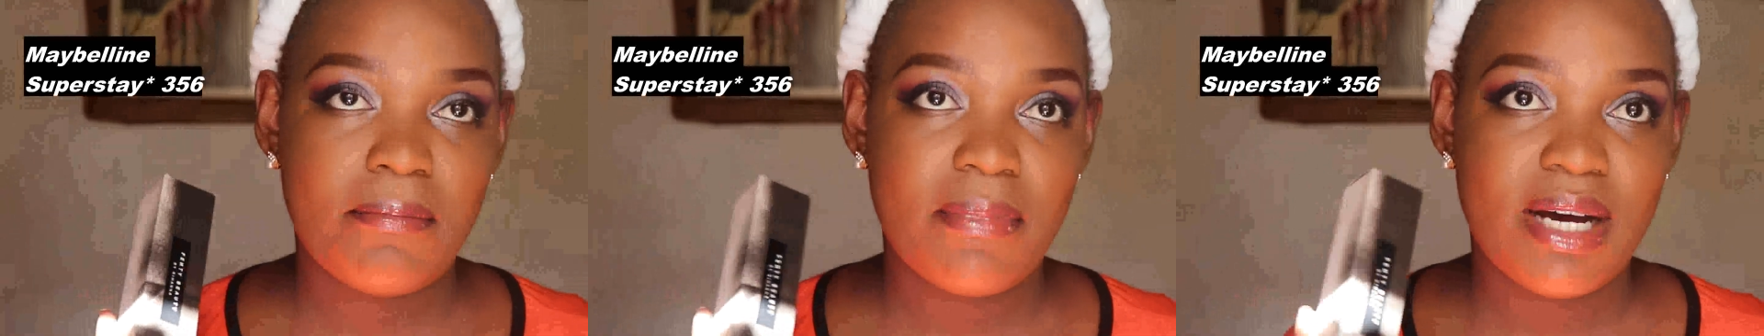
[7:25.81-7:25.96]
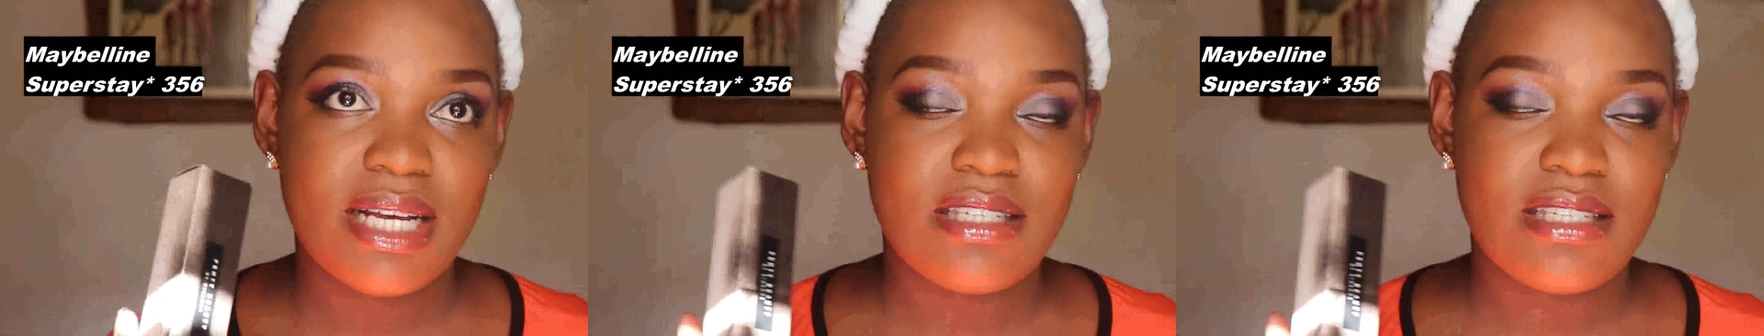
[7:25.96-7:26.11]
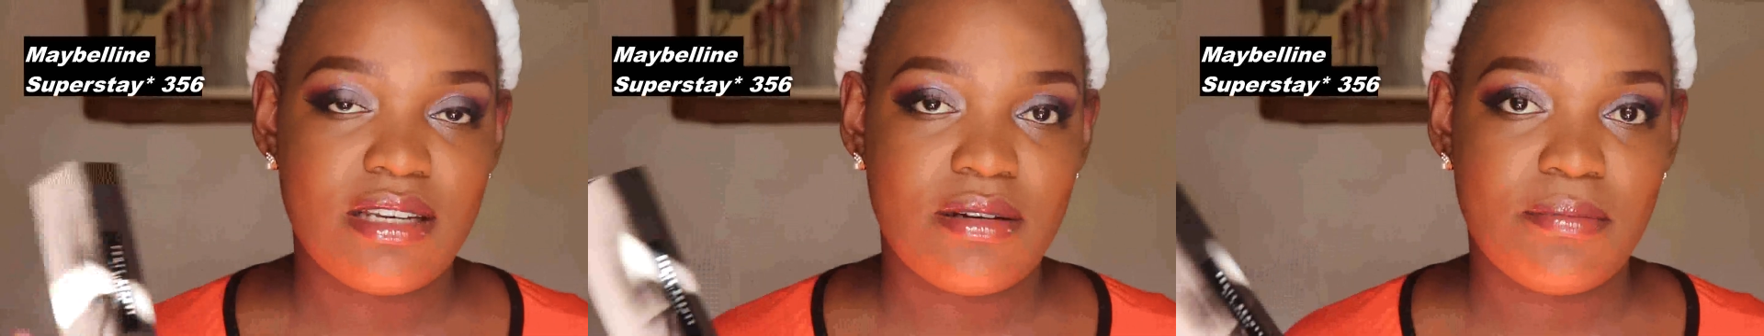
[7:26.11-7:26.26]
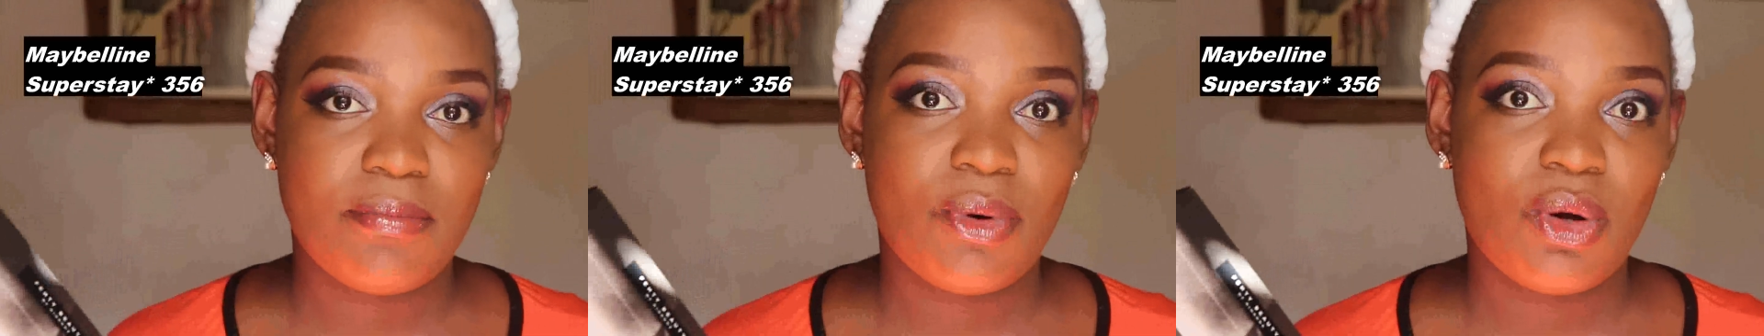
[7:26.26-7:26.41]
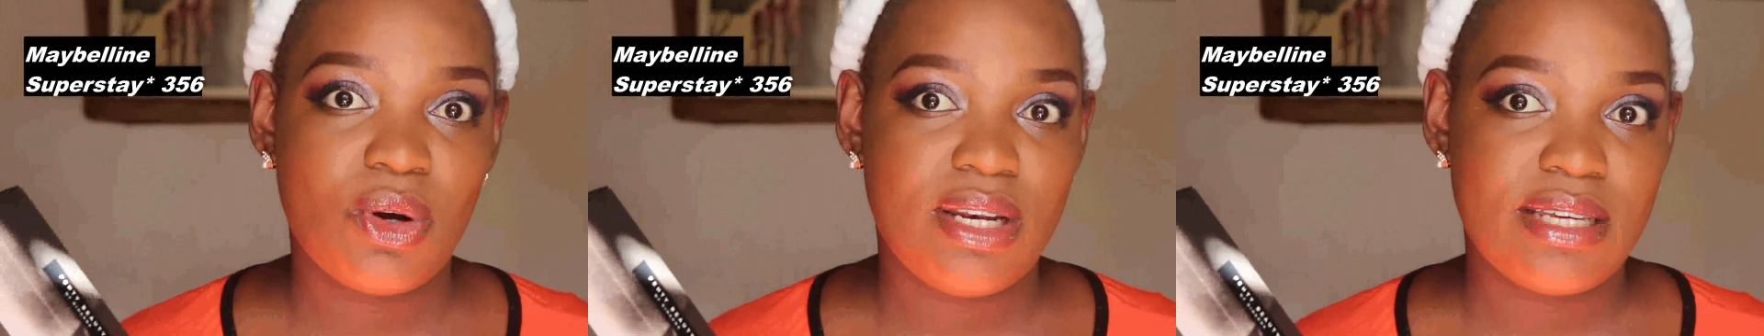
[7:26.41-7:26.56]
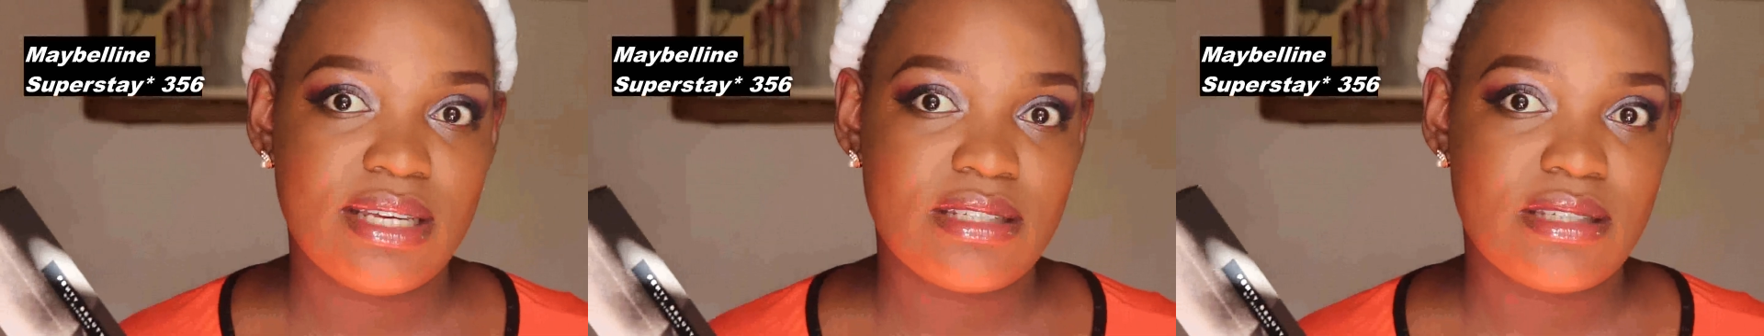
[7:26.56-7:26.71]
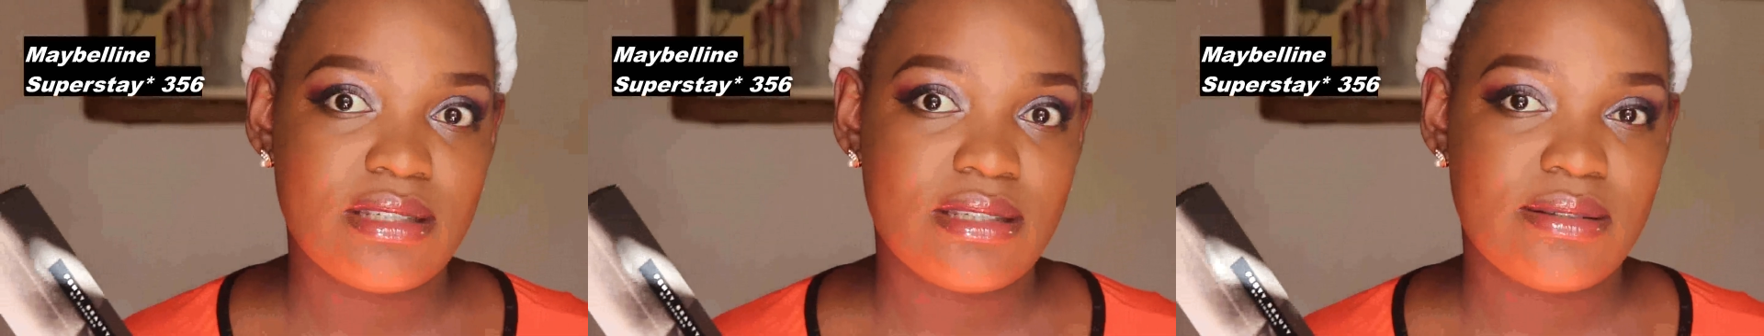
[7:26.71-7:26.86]
Matte and
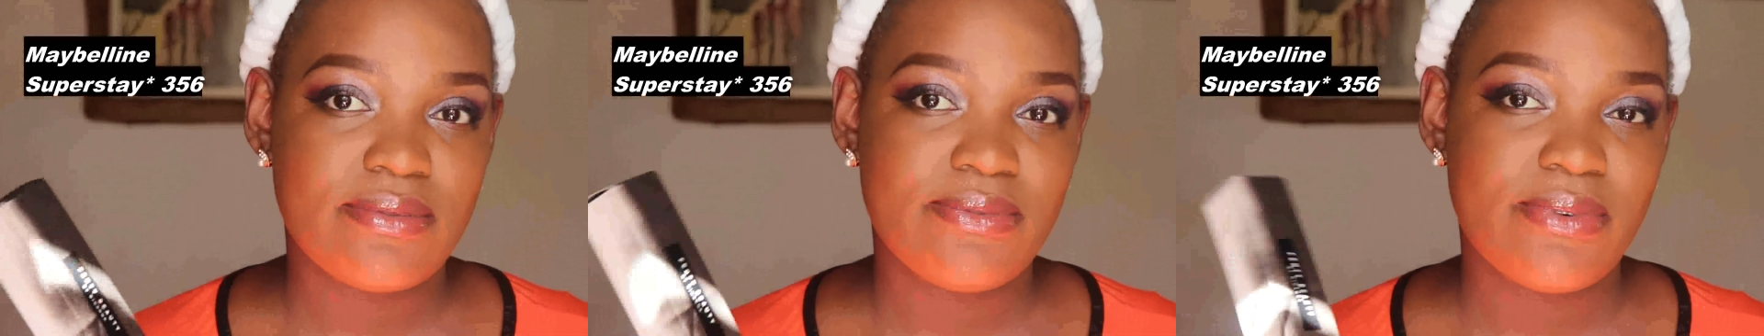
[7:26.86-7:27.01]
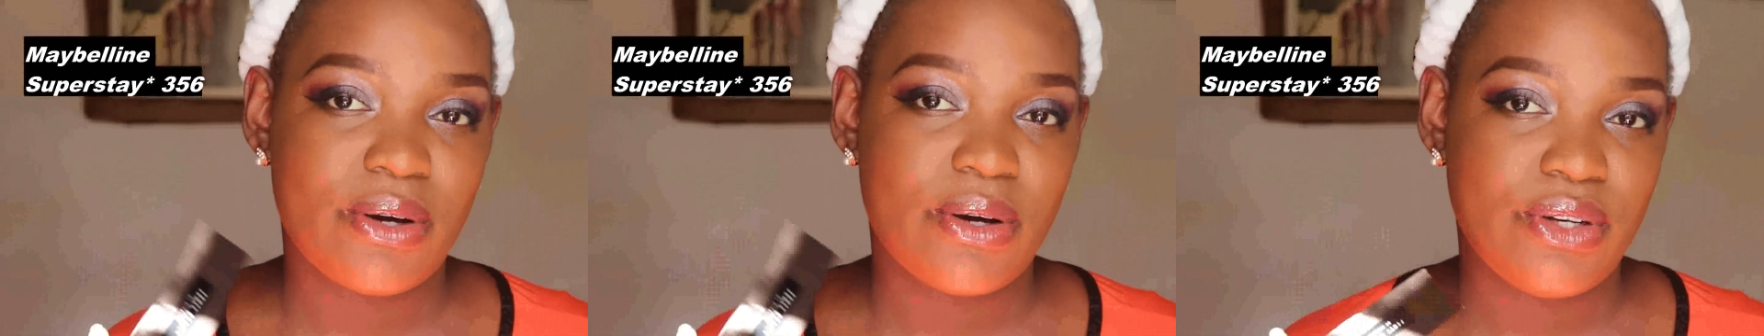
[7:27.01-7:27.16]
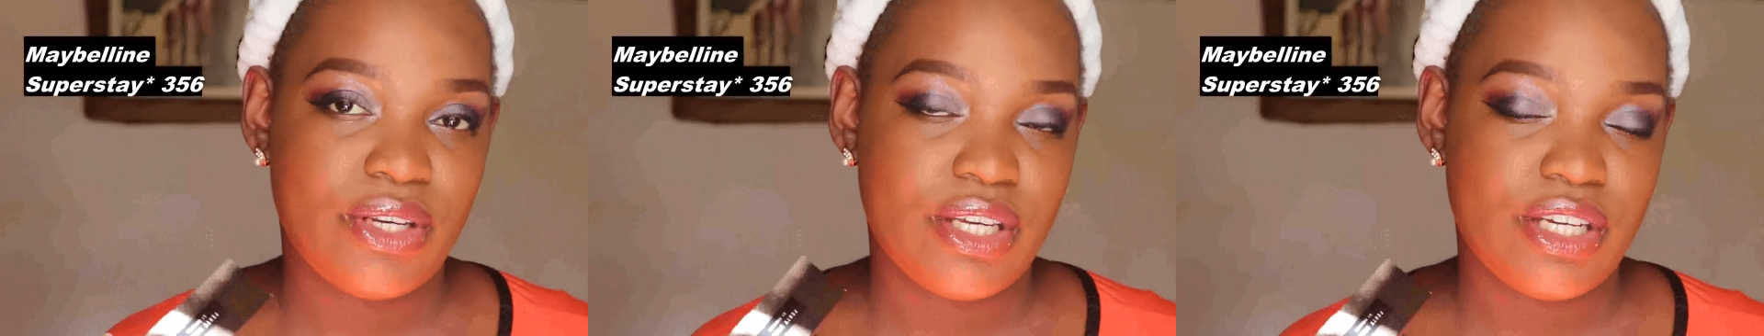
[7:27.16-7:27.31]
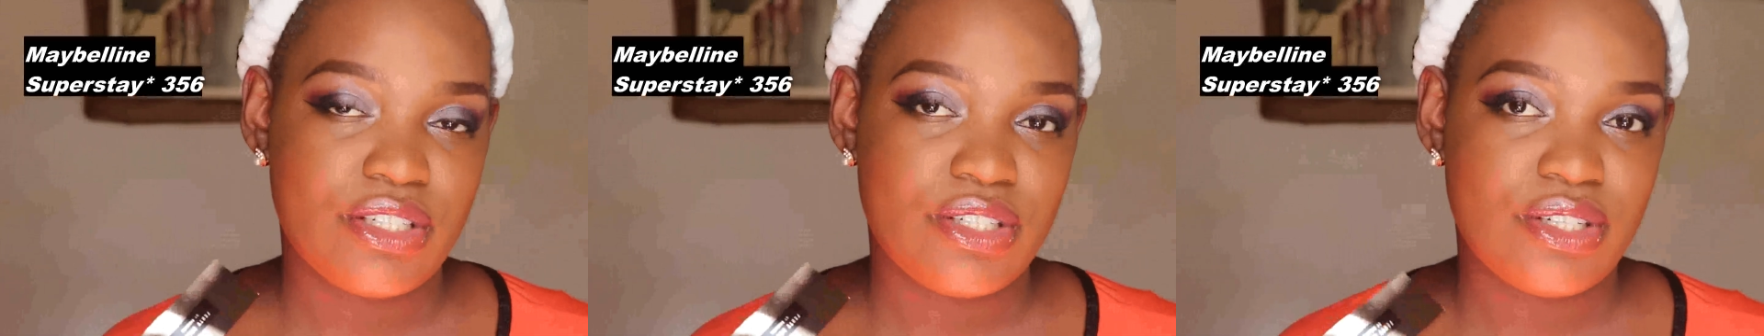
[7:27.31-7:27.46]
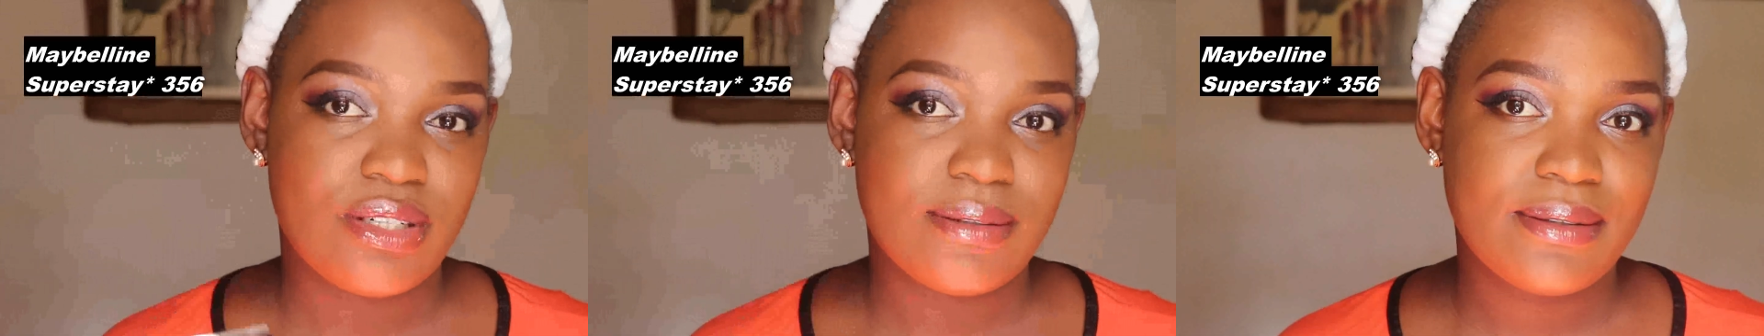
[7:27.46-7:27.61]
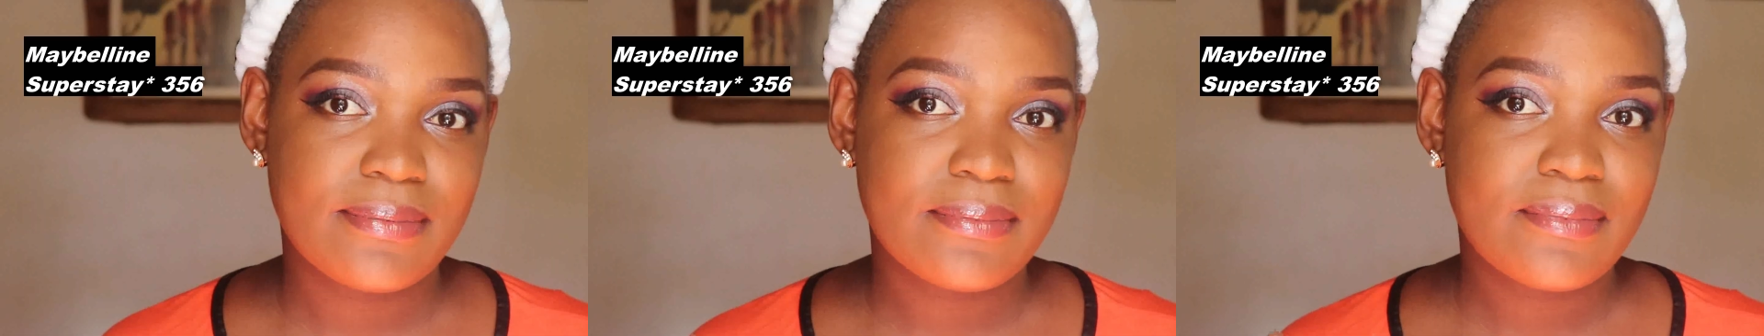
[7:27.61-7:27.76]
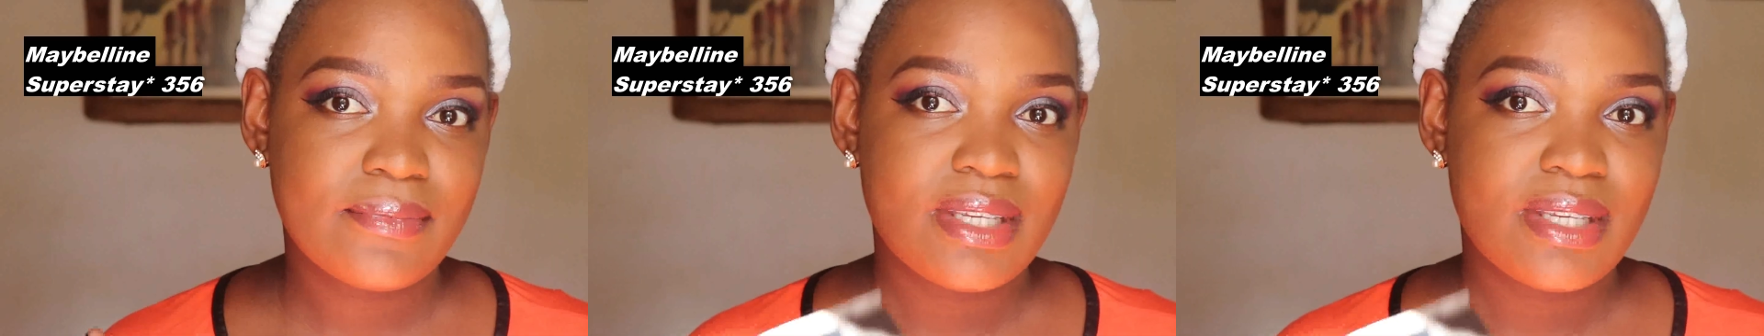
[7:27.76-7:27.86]
Polish foundation.